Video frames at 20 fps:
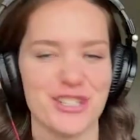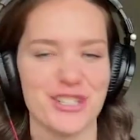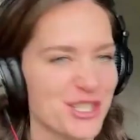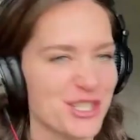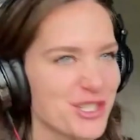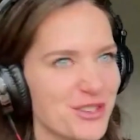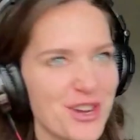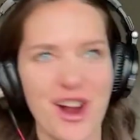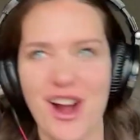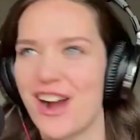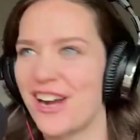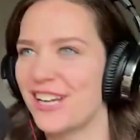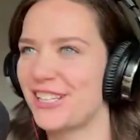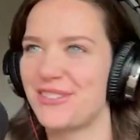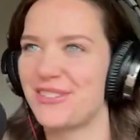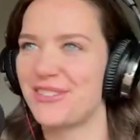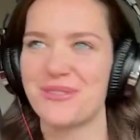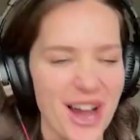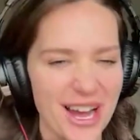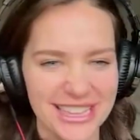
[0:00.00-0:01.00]
you're strong,
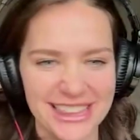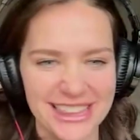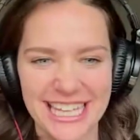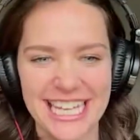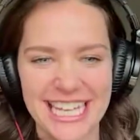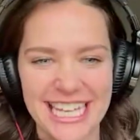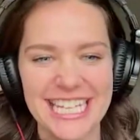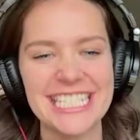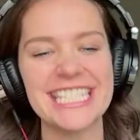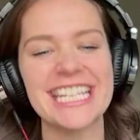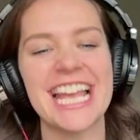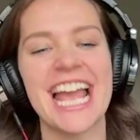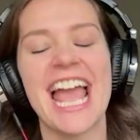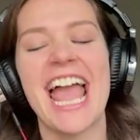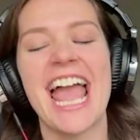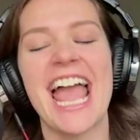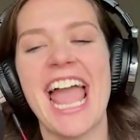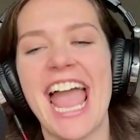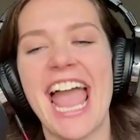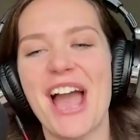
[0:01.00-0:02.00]
you got this.
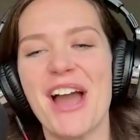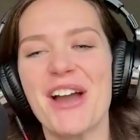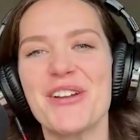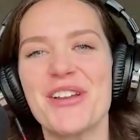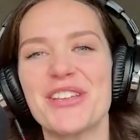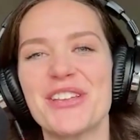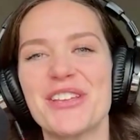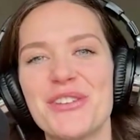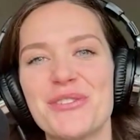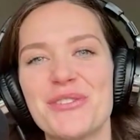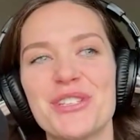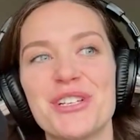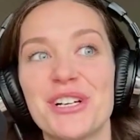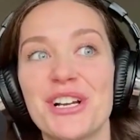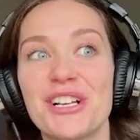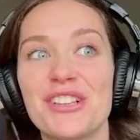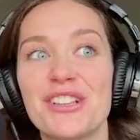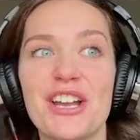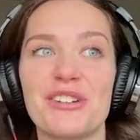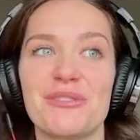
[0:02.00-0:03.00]
You took
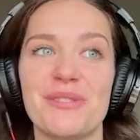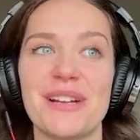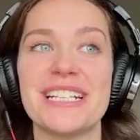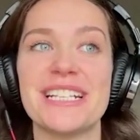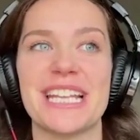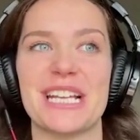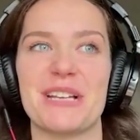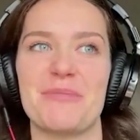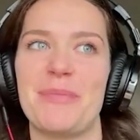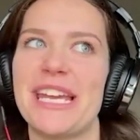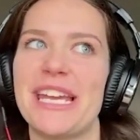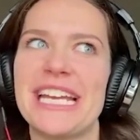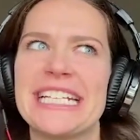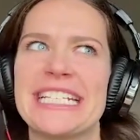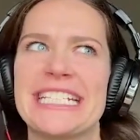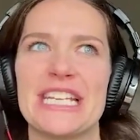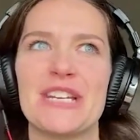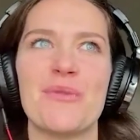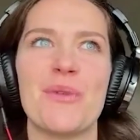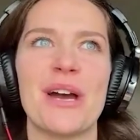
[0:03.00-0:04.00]
a lot of risks, like being
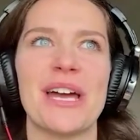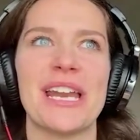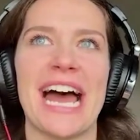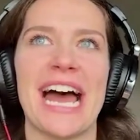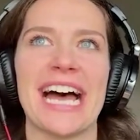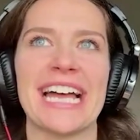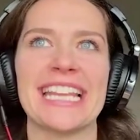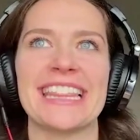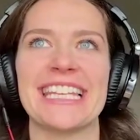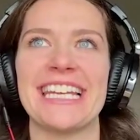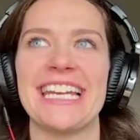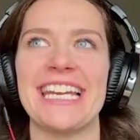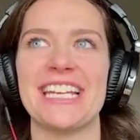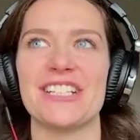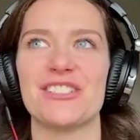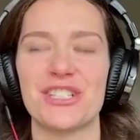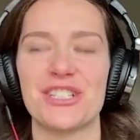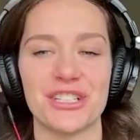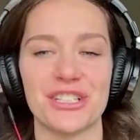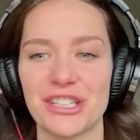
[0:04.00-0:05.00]
a D1
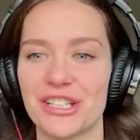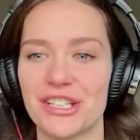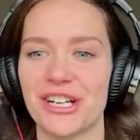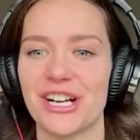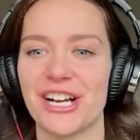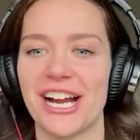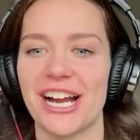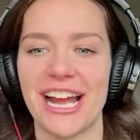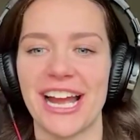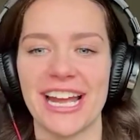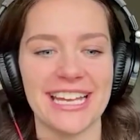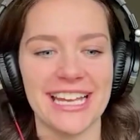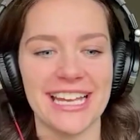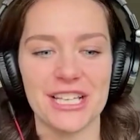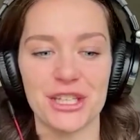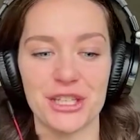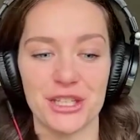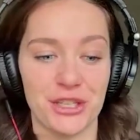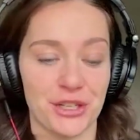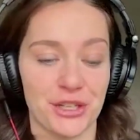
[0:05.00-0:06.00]
athlete, cheerleader,
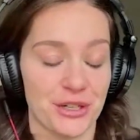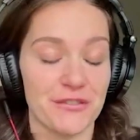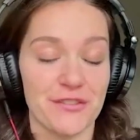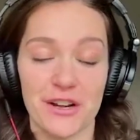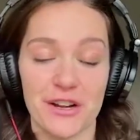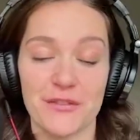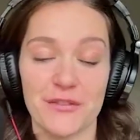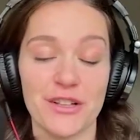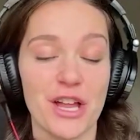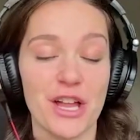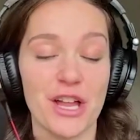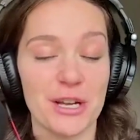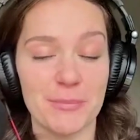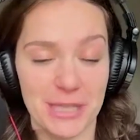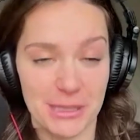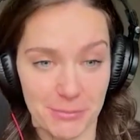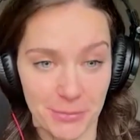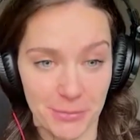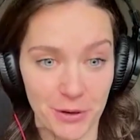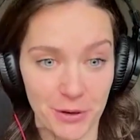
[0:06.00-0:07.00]
you're in front of a lot
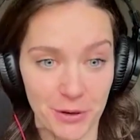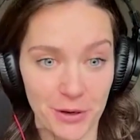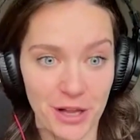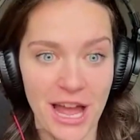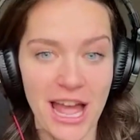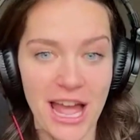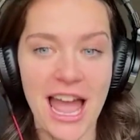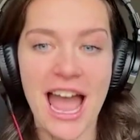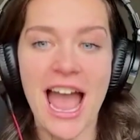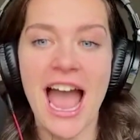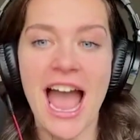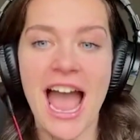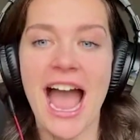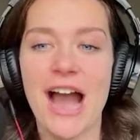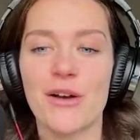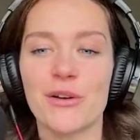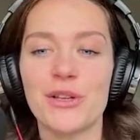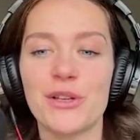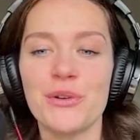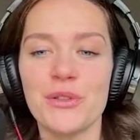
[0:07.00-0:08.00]
of people.
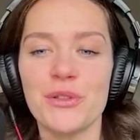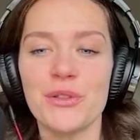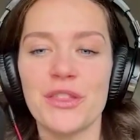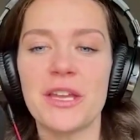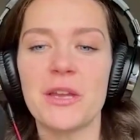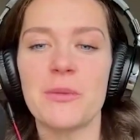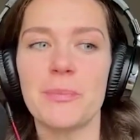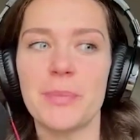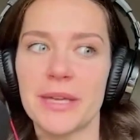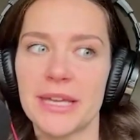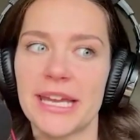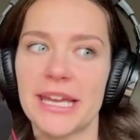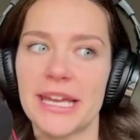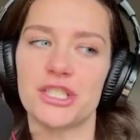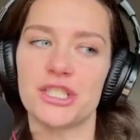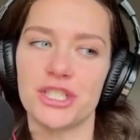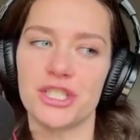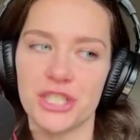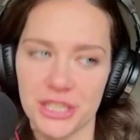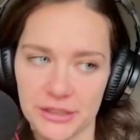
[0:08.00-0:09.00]
How do you think being
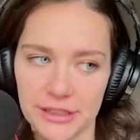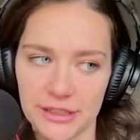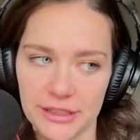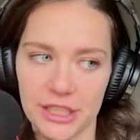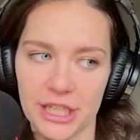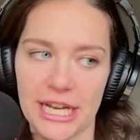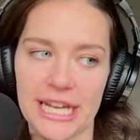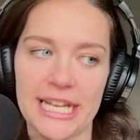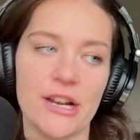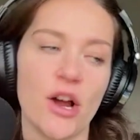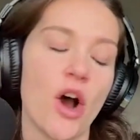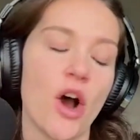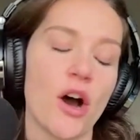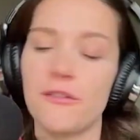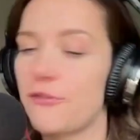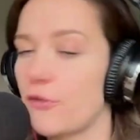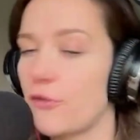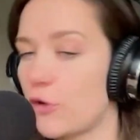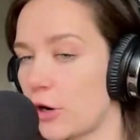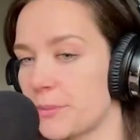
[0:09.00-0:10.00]
a cheerleader in
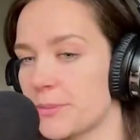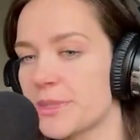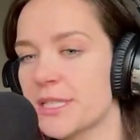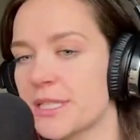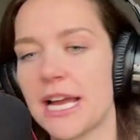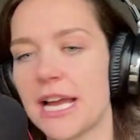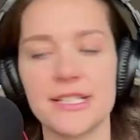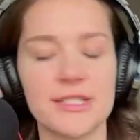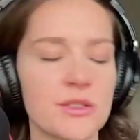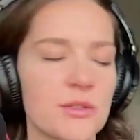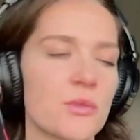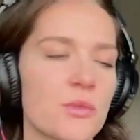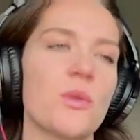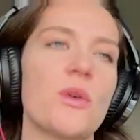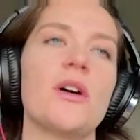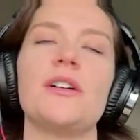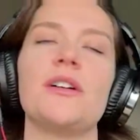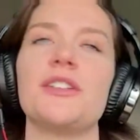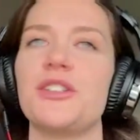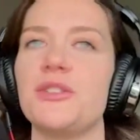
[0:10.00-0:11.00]
all forms, high school,